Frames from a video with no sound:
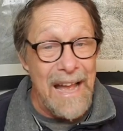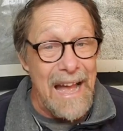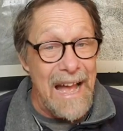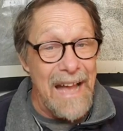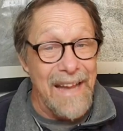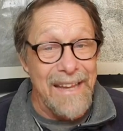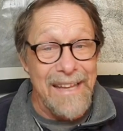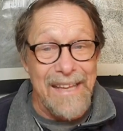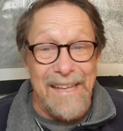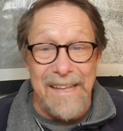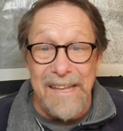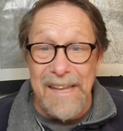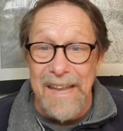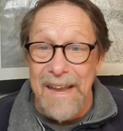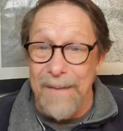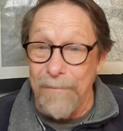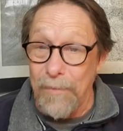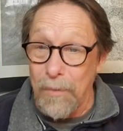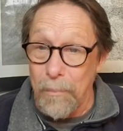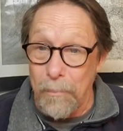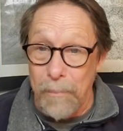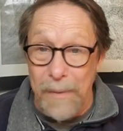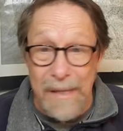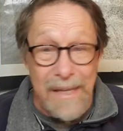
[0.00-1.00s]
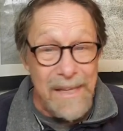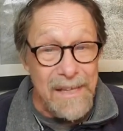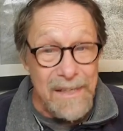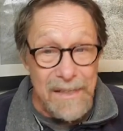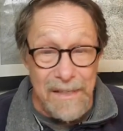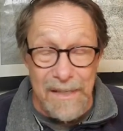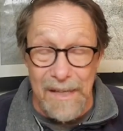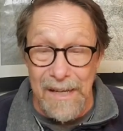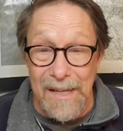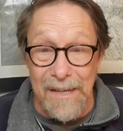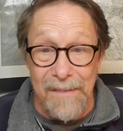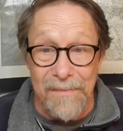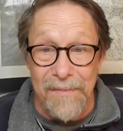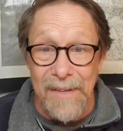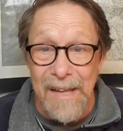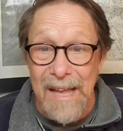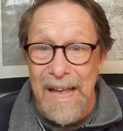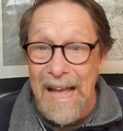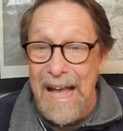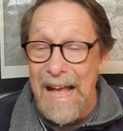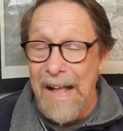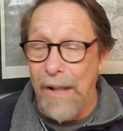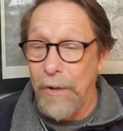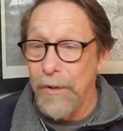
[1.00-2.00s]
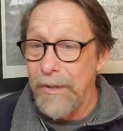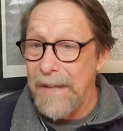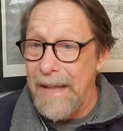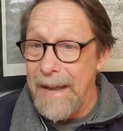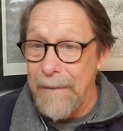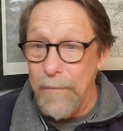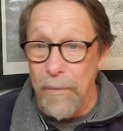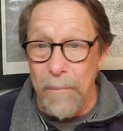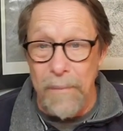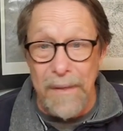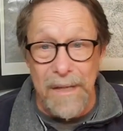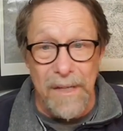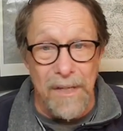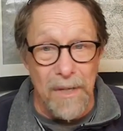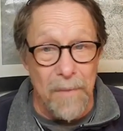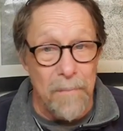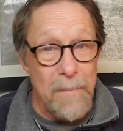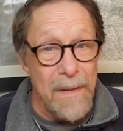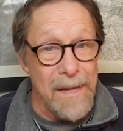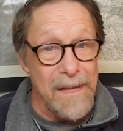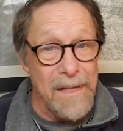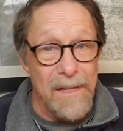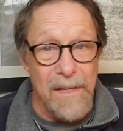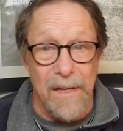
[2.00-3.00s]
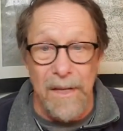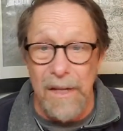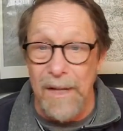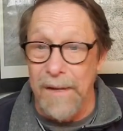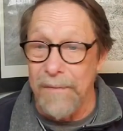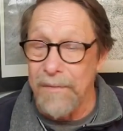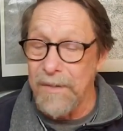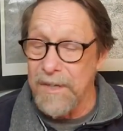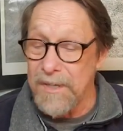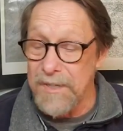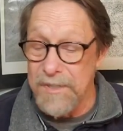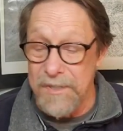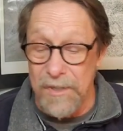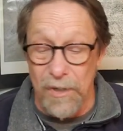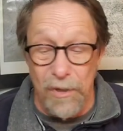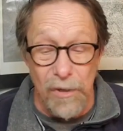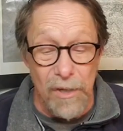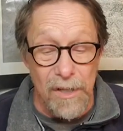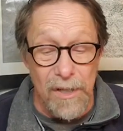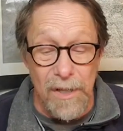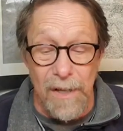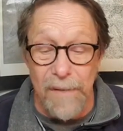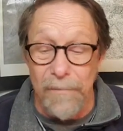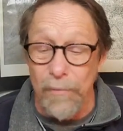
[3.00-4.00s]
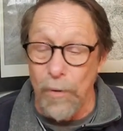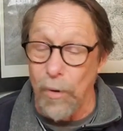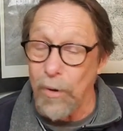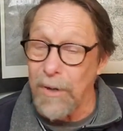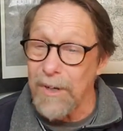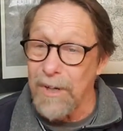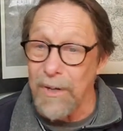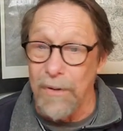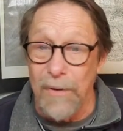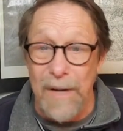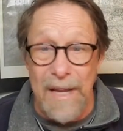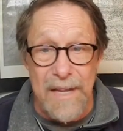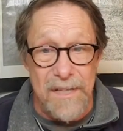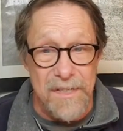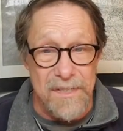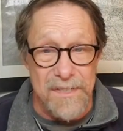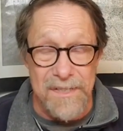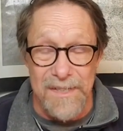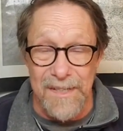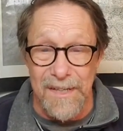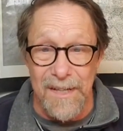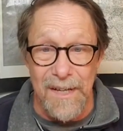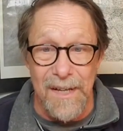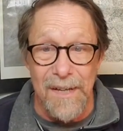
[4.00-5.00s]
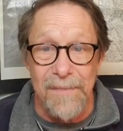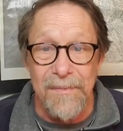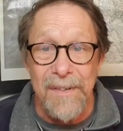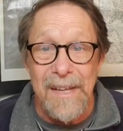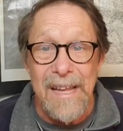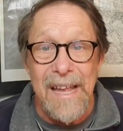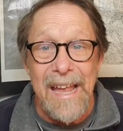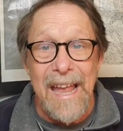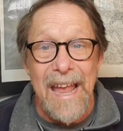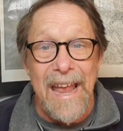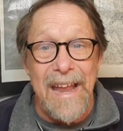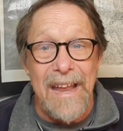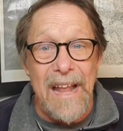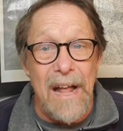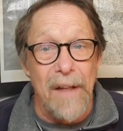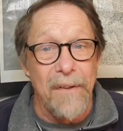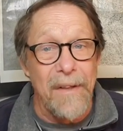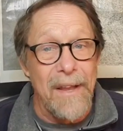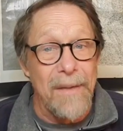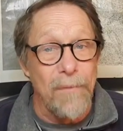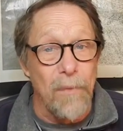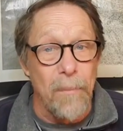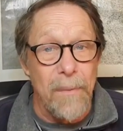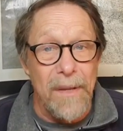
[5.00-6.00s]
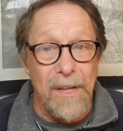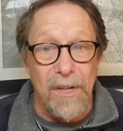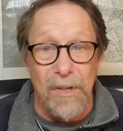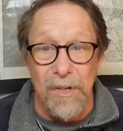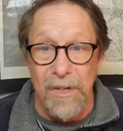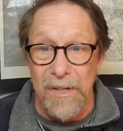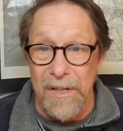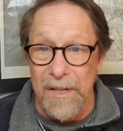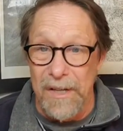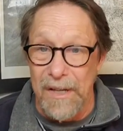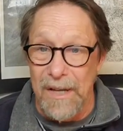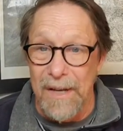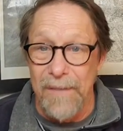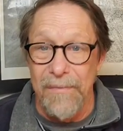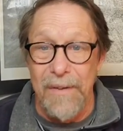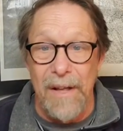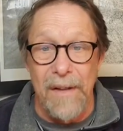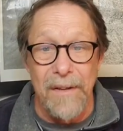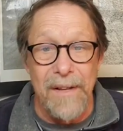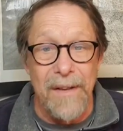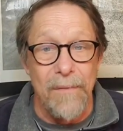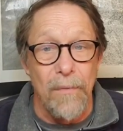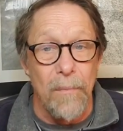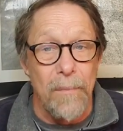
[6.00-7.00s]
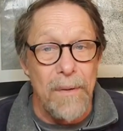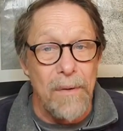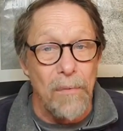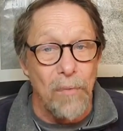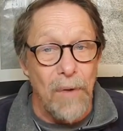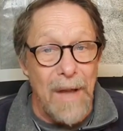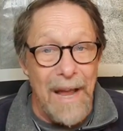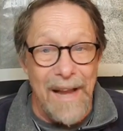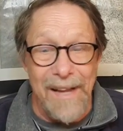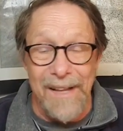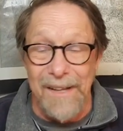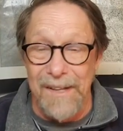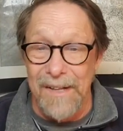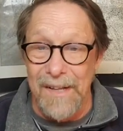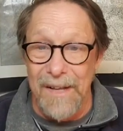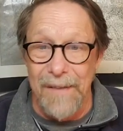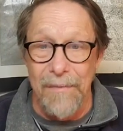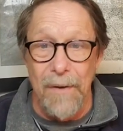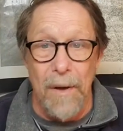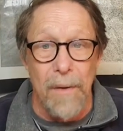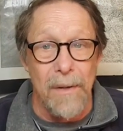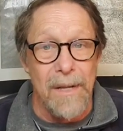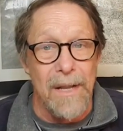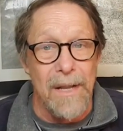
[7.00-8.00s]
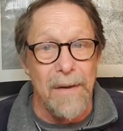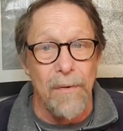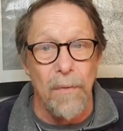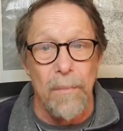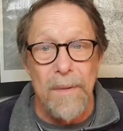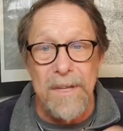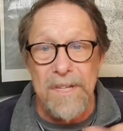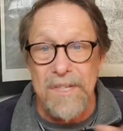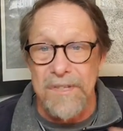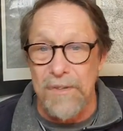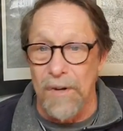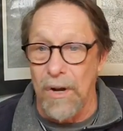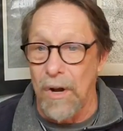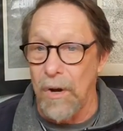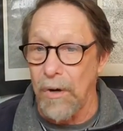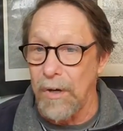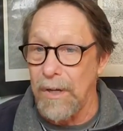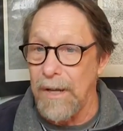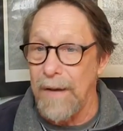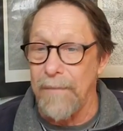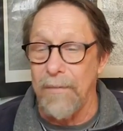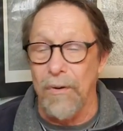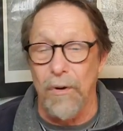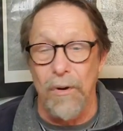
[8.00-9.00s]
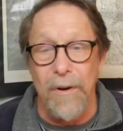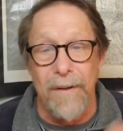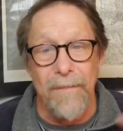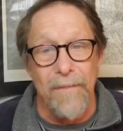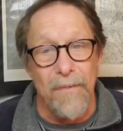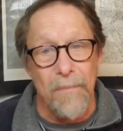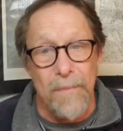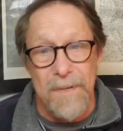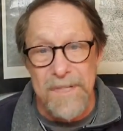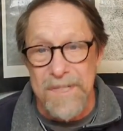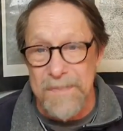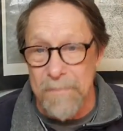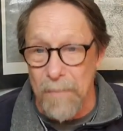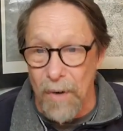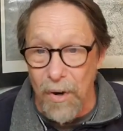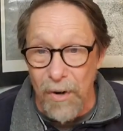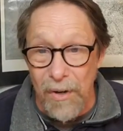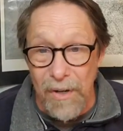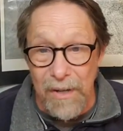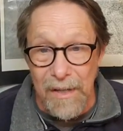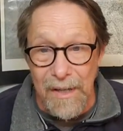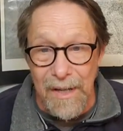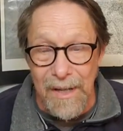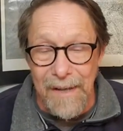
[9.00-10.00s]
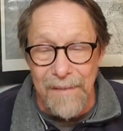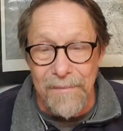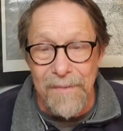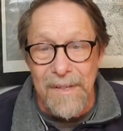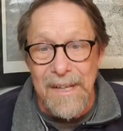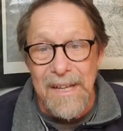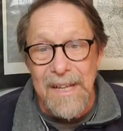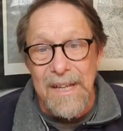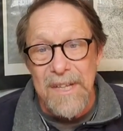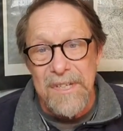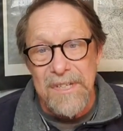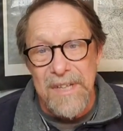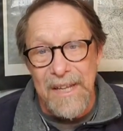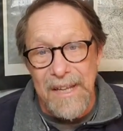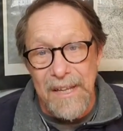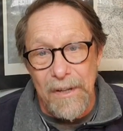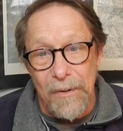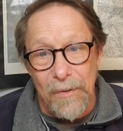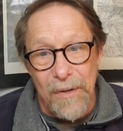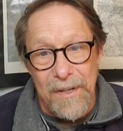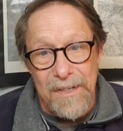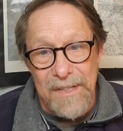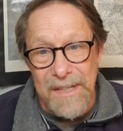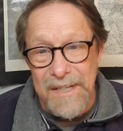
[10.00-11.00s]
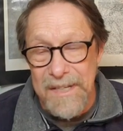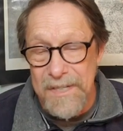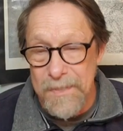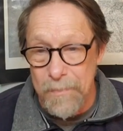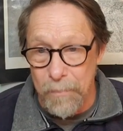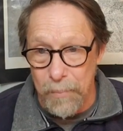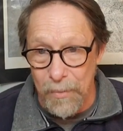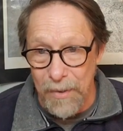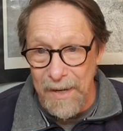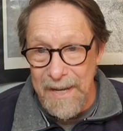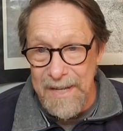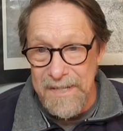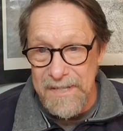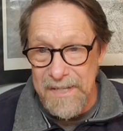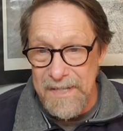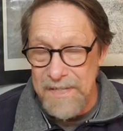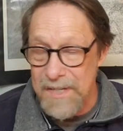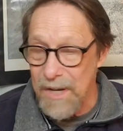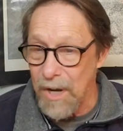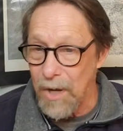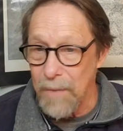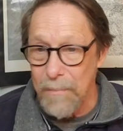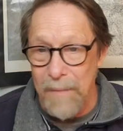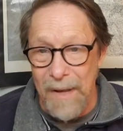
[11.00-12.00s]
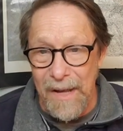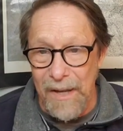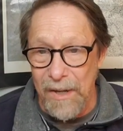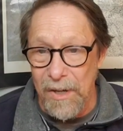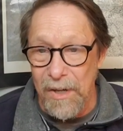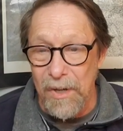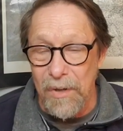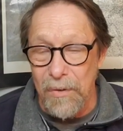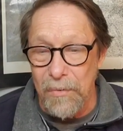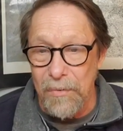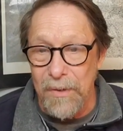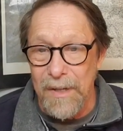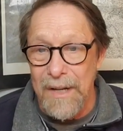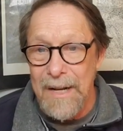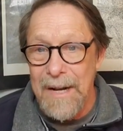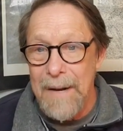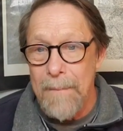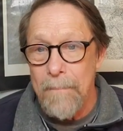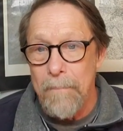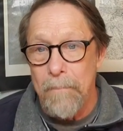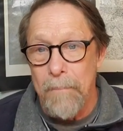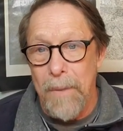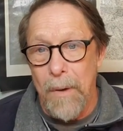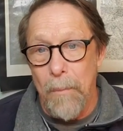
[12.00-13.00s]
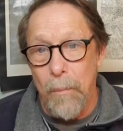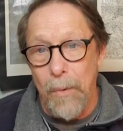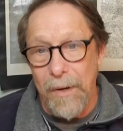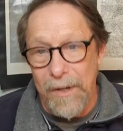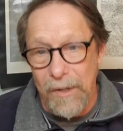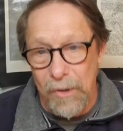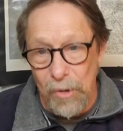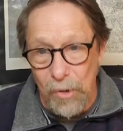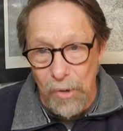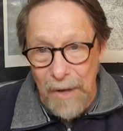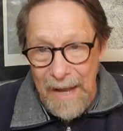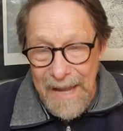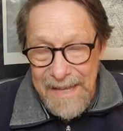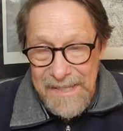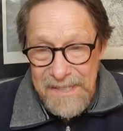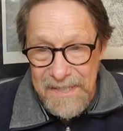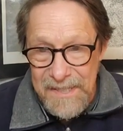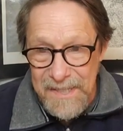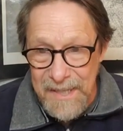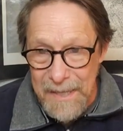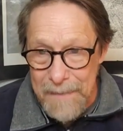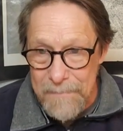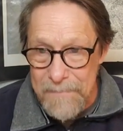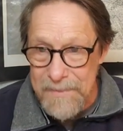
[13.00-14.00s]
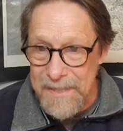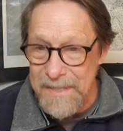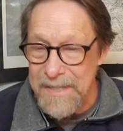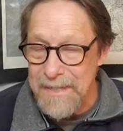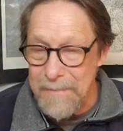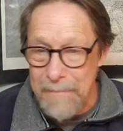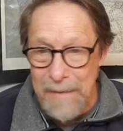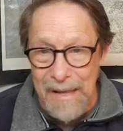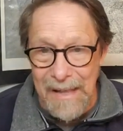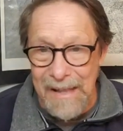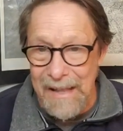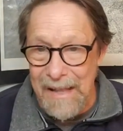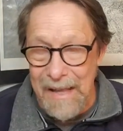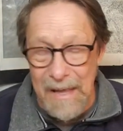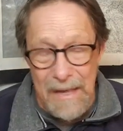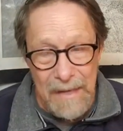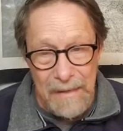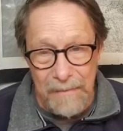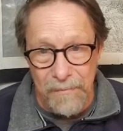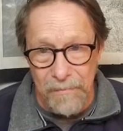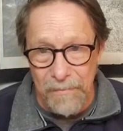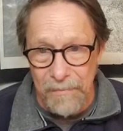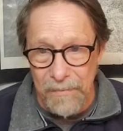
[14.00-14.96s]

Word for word: I can never be enough. I'll never be committed enough, concerned enough, or courageous enough. And I'll never be good enough. I'll never be right enough. I'll never be strong enough or ever be smart enough to enter into his presence on my own. But when Christ comes into my life,